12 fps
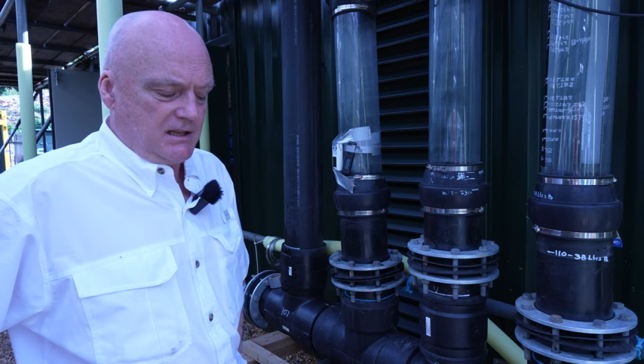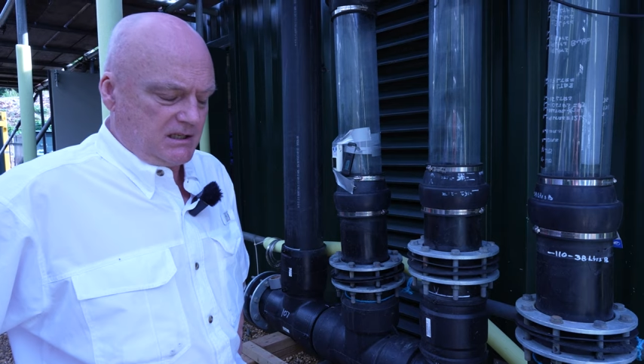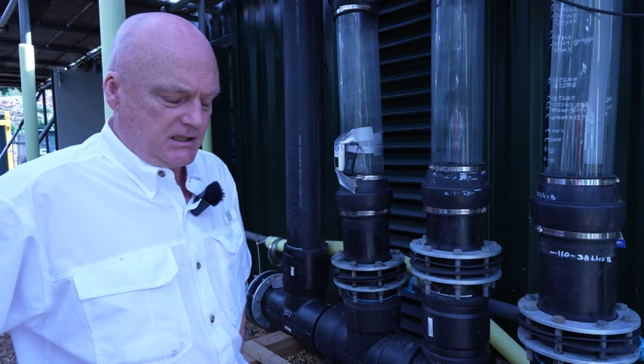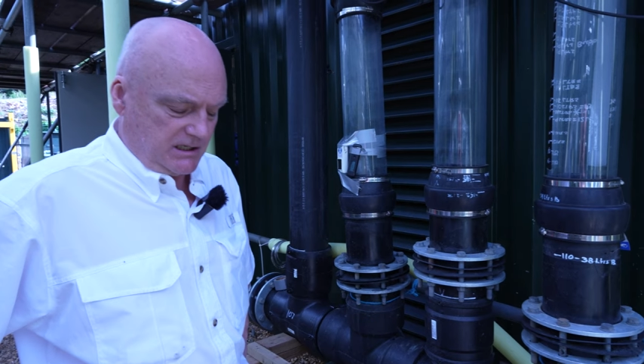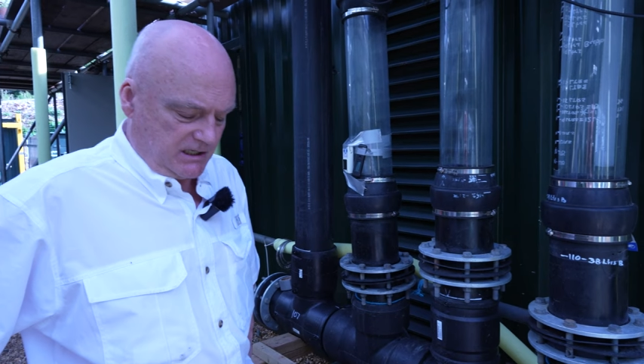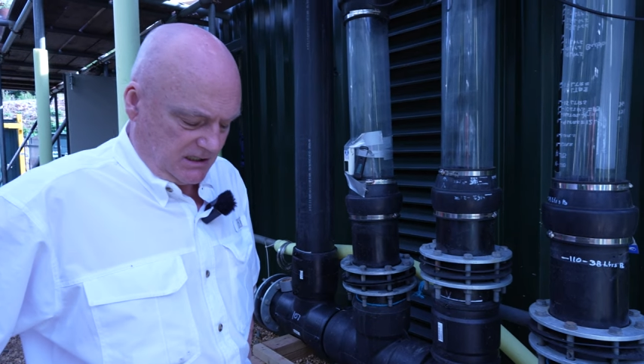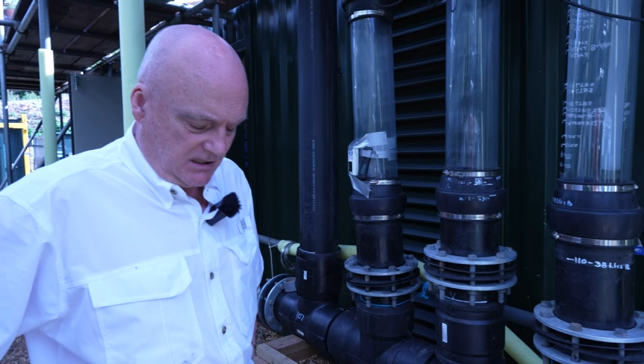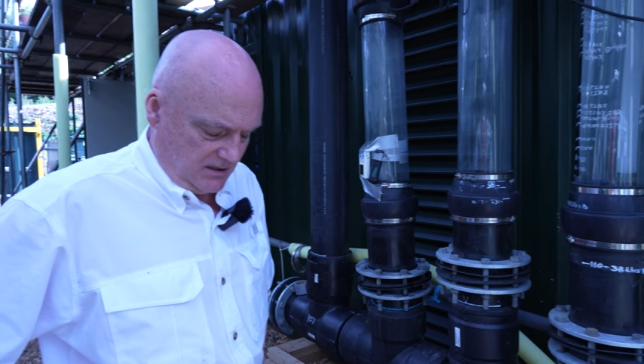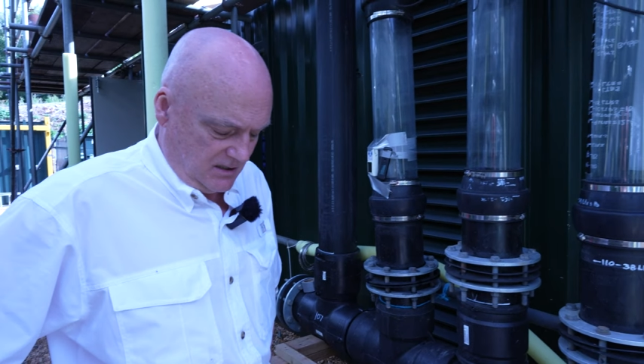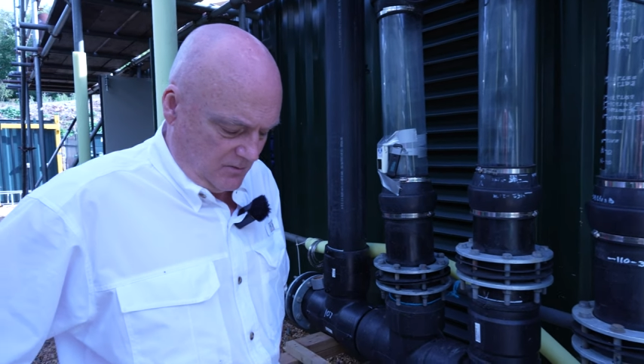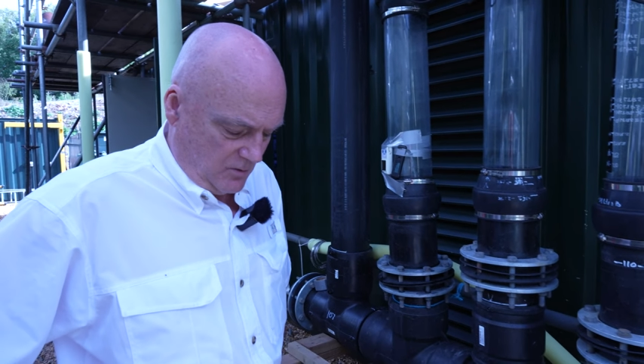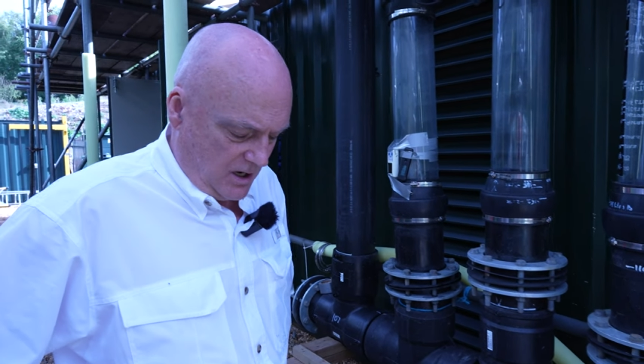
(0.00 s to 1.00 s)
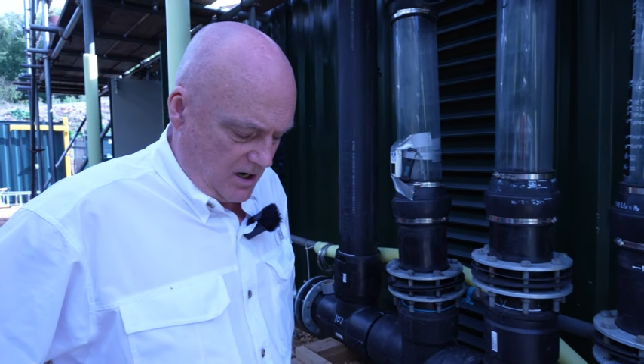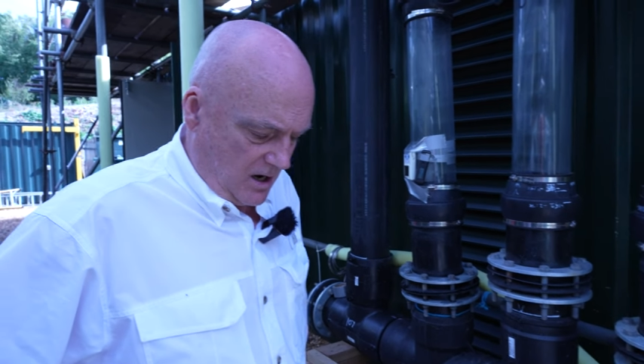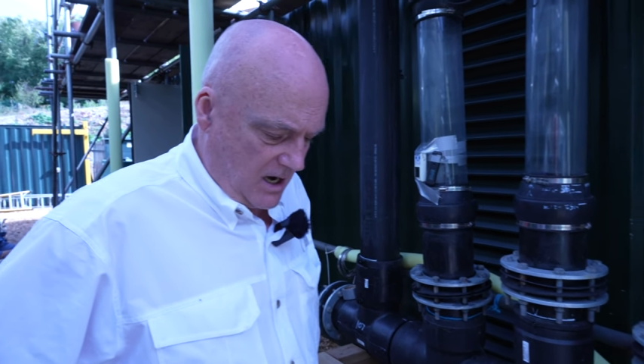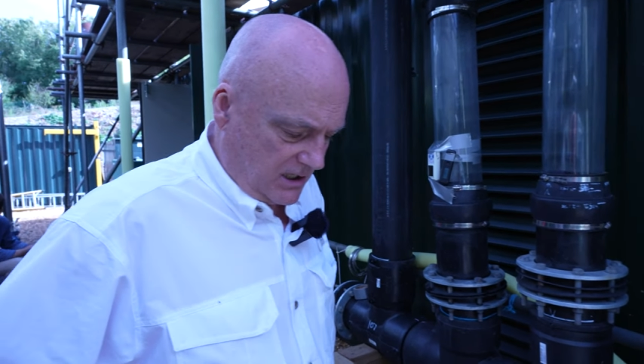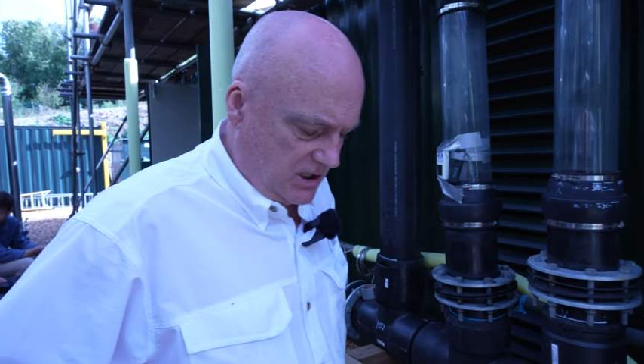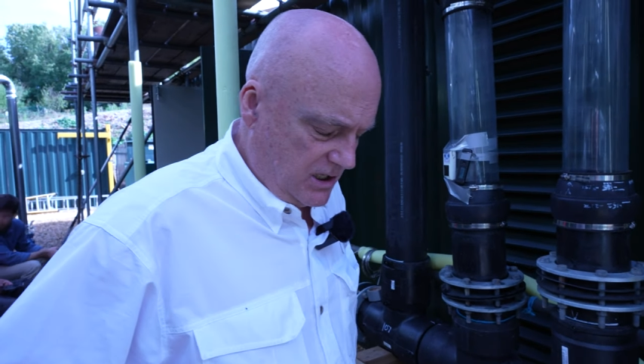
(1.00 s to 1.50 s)
this is where
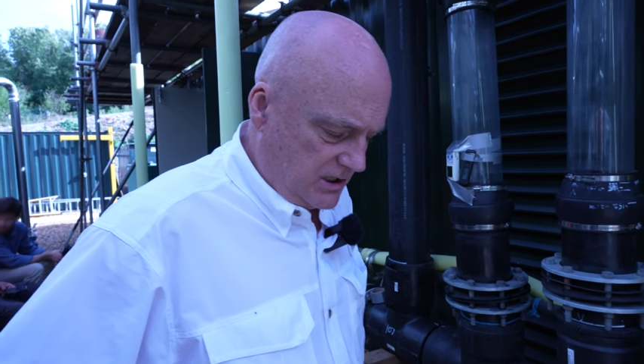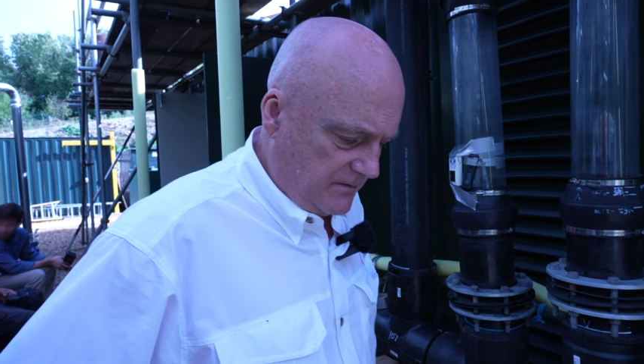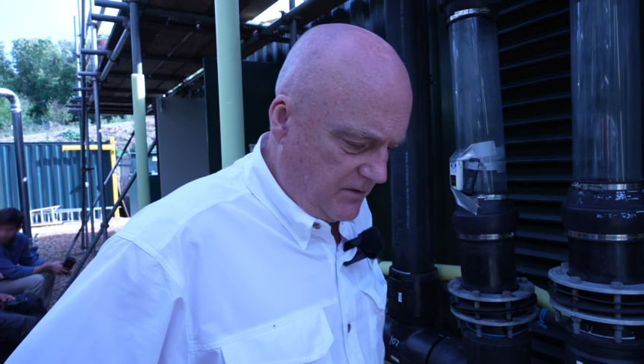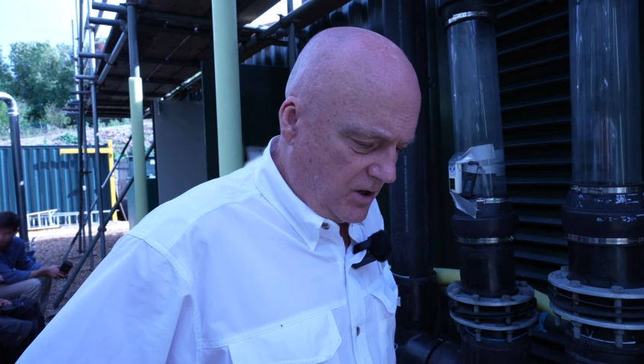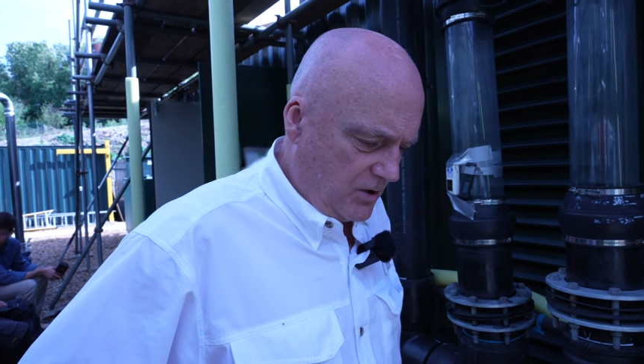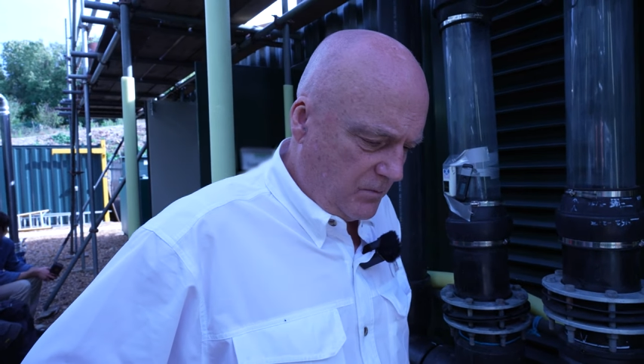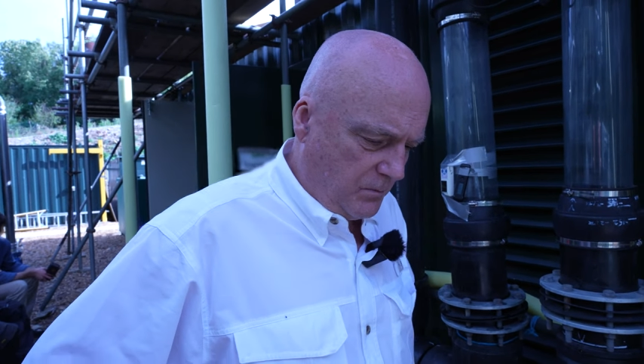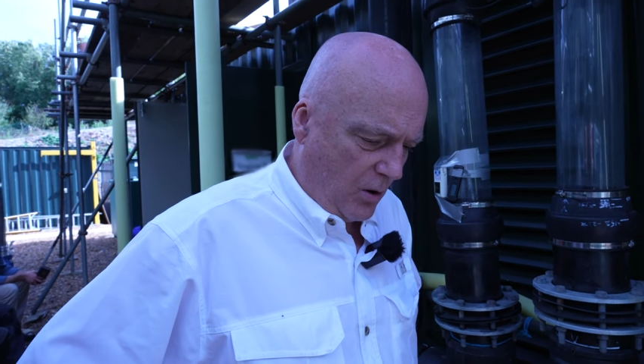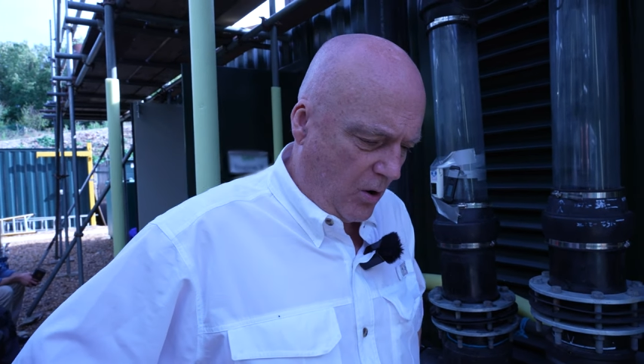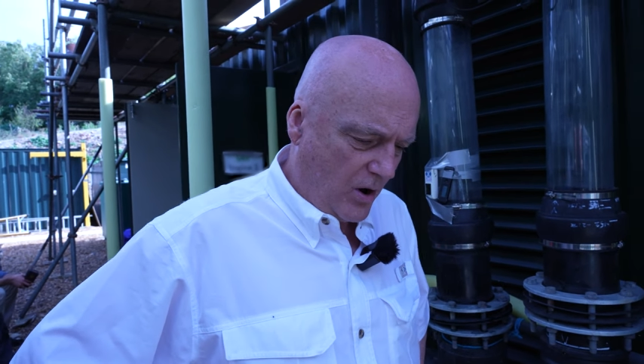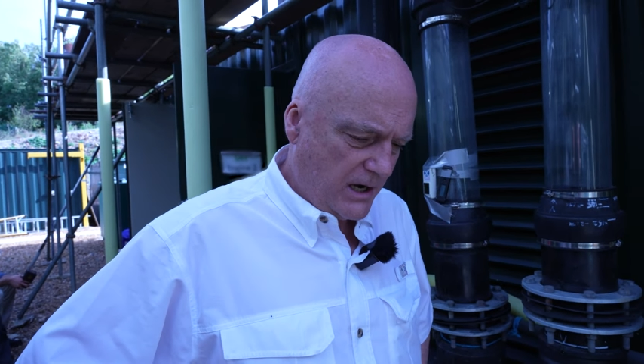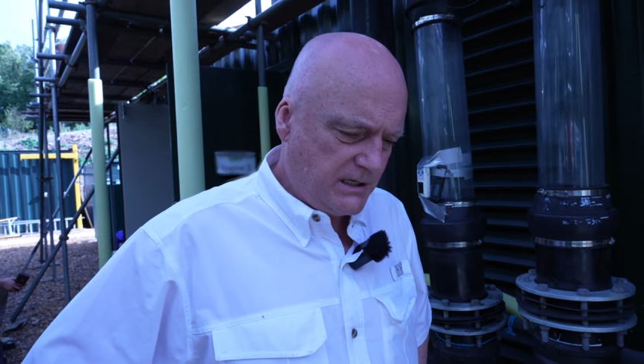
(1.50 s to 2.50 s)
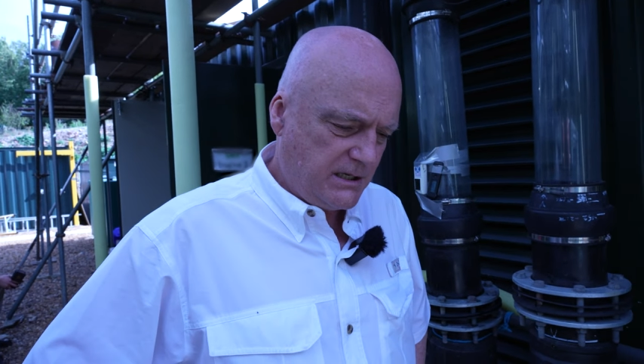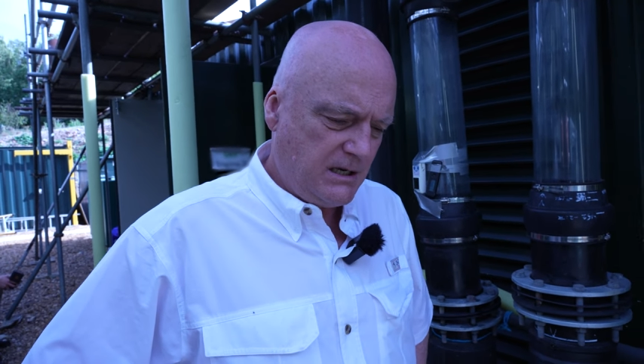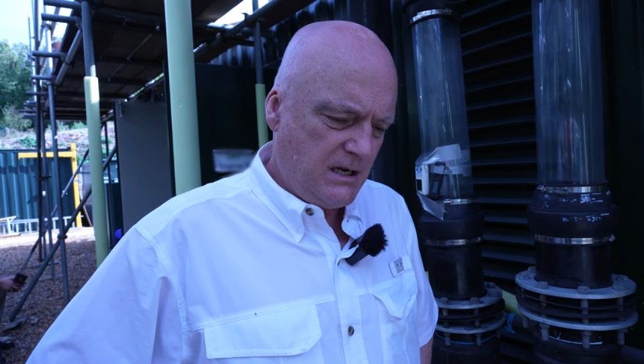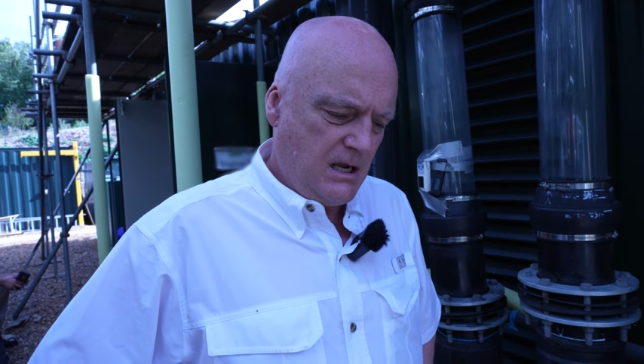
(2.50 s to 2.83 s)
actually it's a very good point.